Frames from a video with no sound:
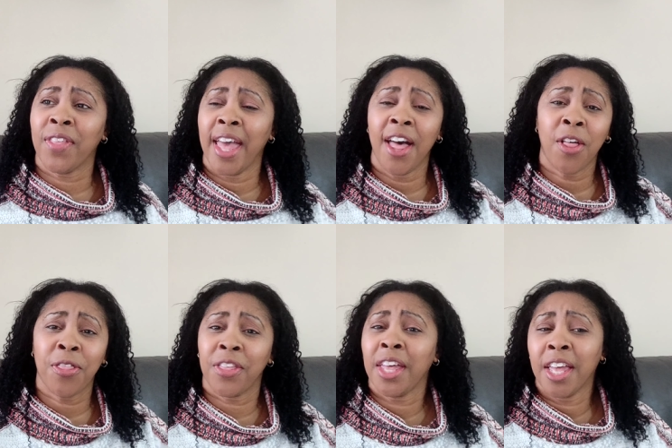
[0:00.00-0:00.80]
with the
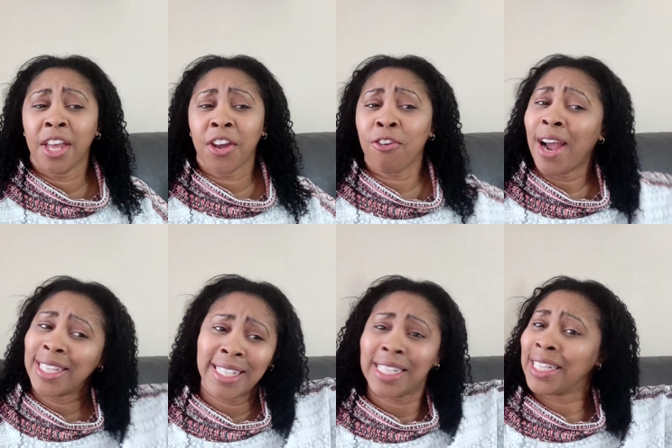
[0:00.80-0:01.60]
health
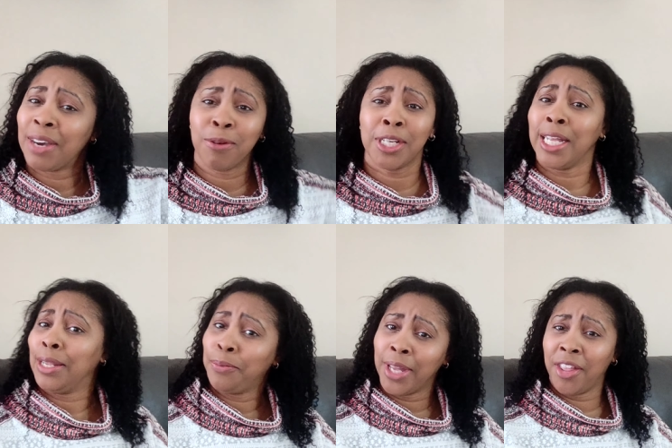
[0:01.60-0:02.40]
crisis that we're
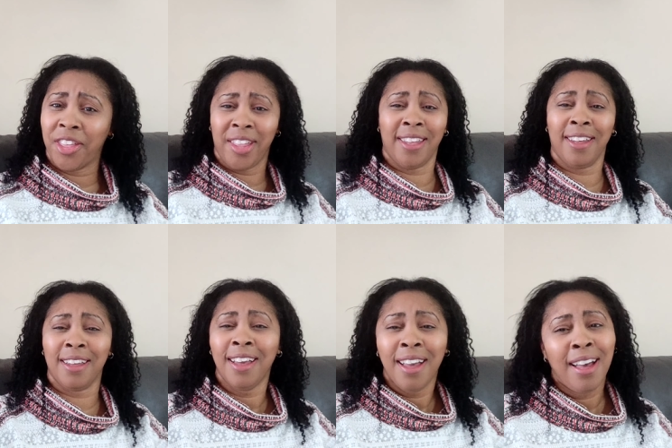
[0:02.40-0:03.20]
dealing
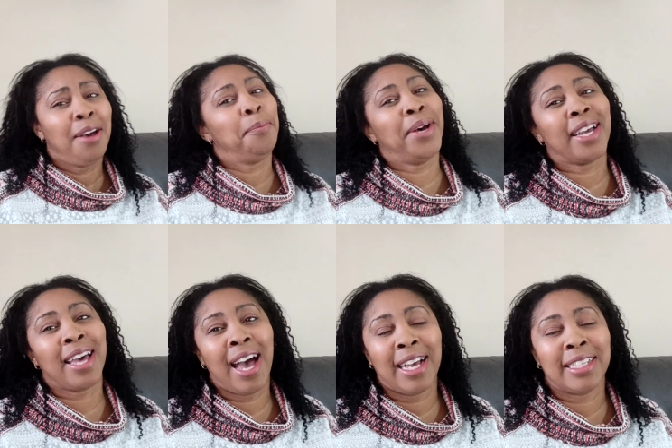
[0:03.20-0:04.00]
with. But
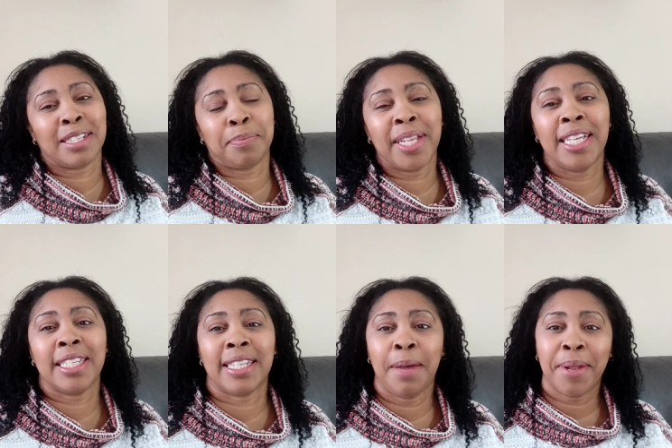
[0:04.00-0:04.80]
guys,
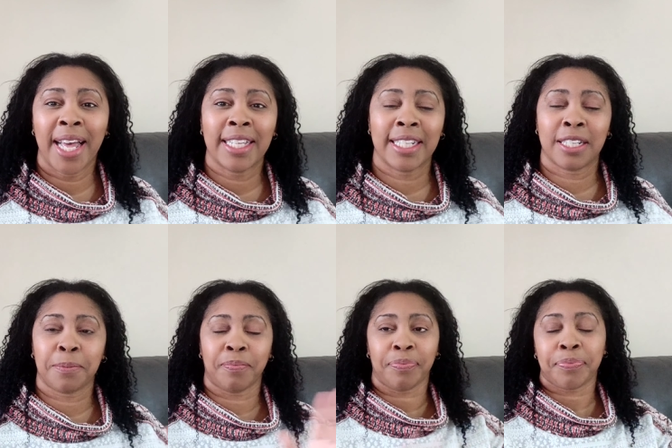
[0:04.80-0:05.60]
please stay blessed.
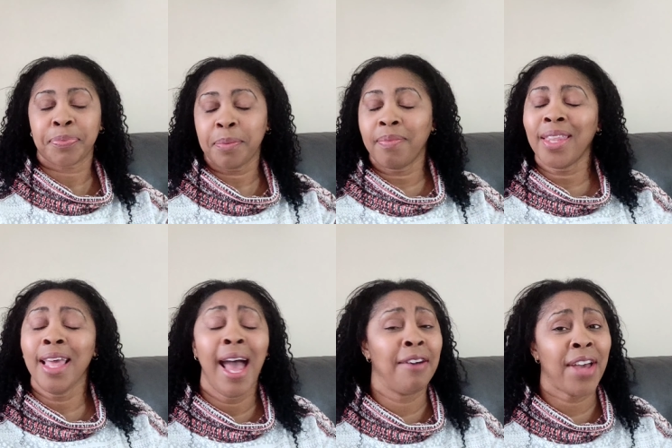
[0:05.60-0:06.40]

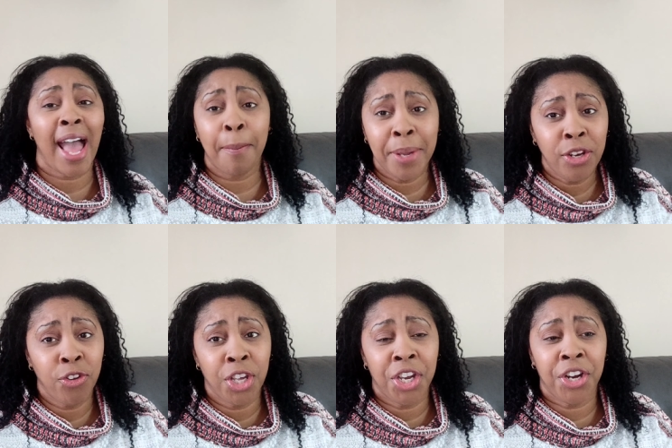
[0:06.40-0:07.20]
Have a happy
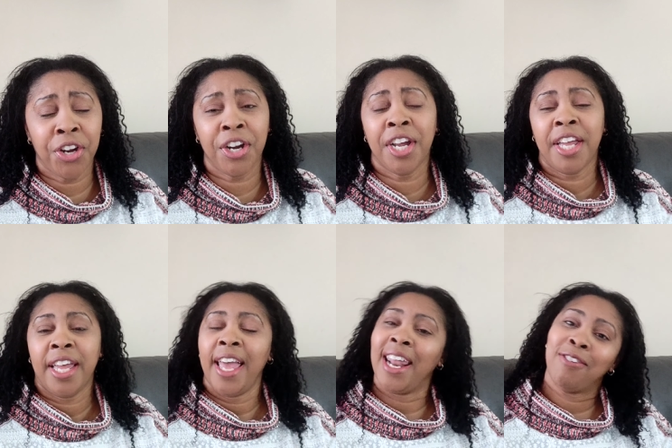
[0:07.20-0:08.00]
new year,
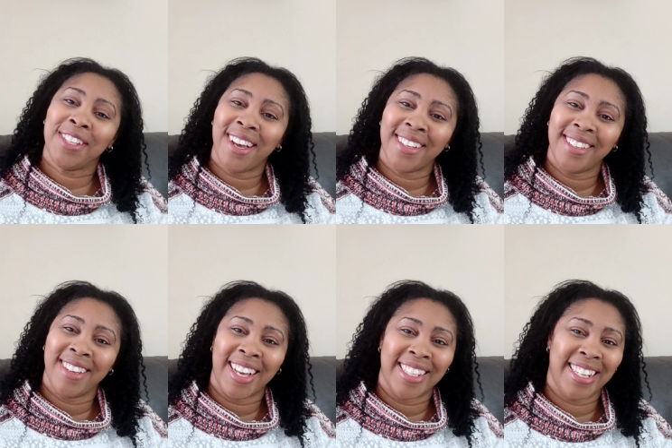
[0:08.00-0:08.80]
and I will talk
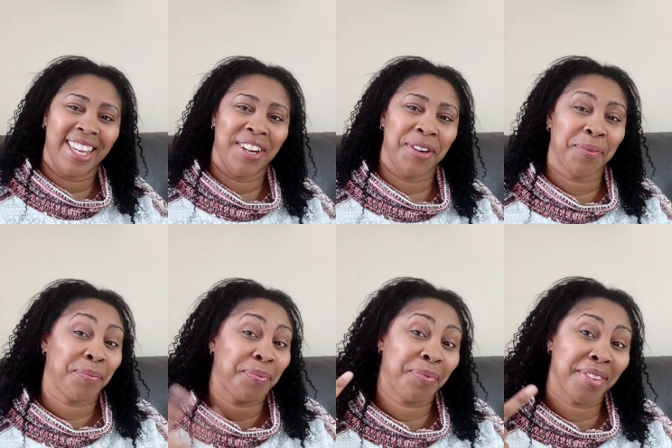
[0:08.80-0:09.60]
to you guys later.
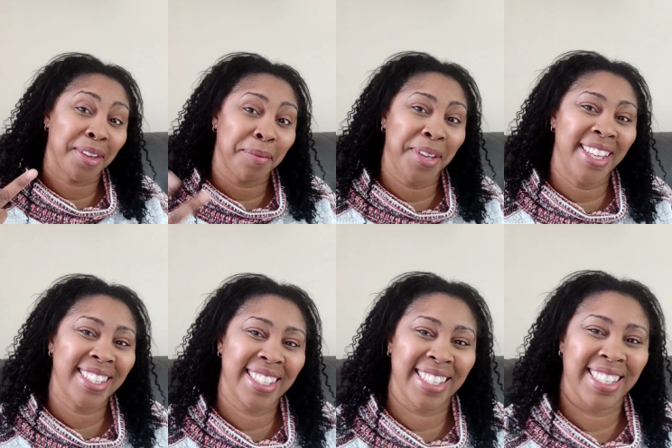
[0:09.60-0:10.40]

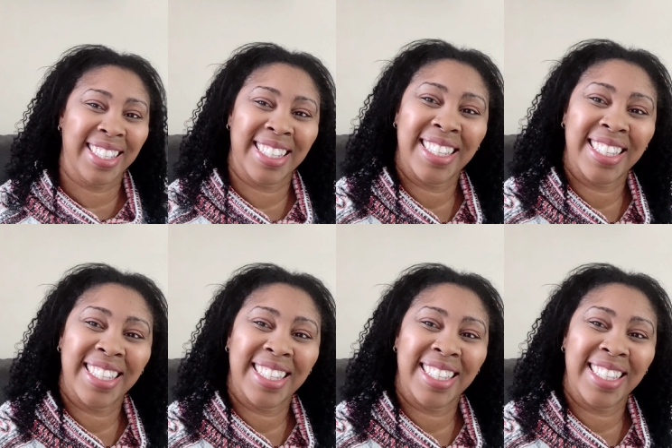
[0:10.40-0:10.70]
Peace.